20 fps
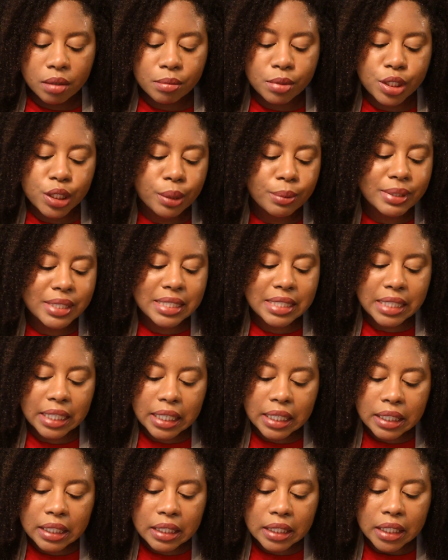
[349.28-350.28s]
So it's
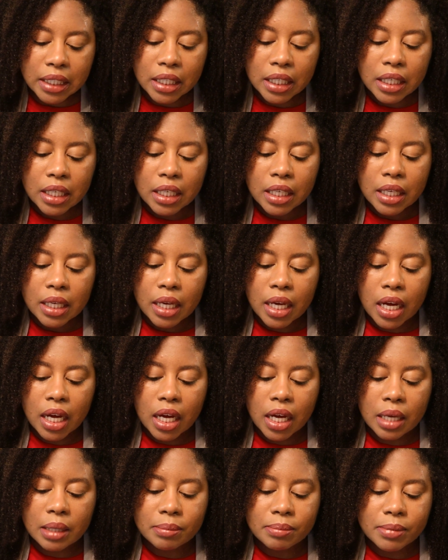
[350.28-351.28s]
thick,
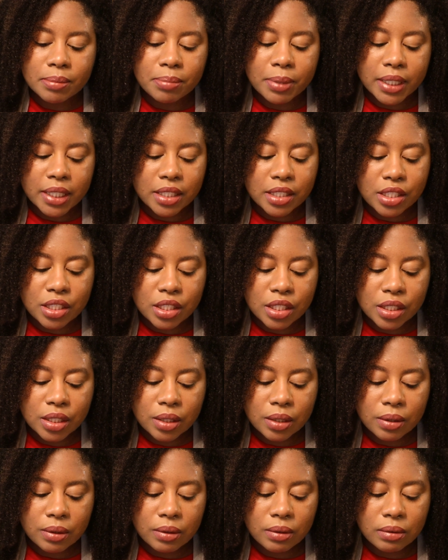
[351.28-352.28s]
but it's
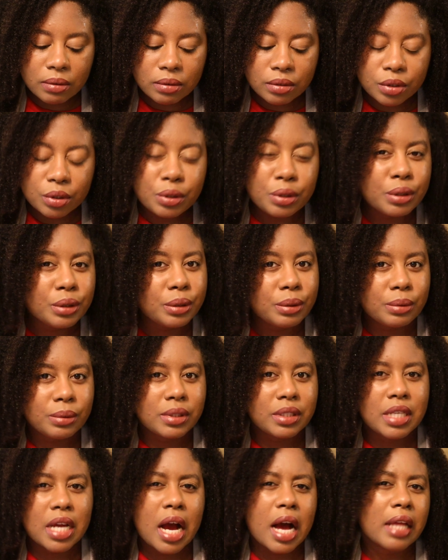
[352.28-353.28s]
still
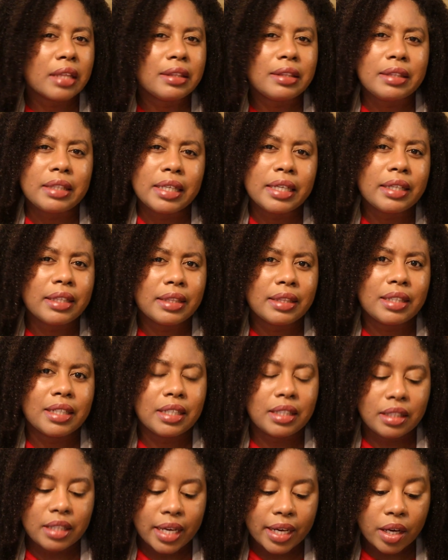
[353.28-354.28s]
loose, not
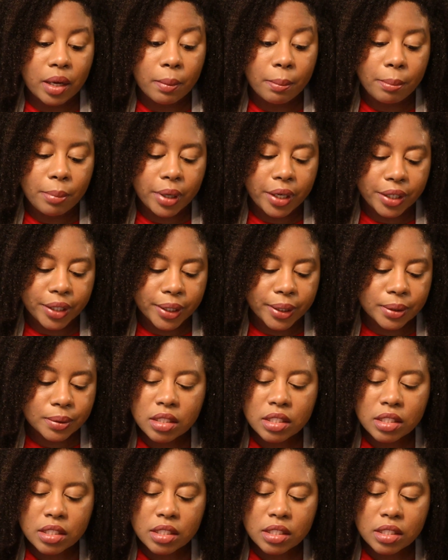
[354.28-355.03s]
thick like a butter.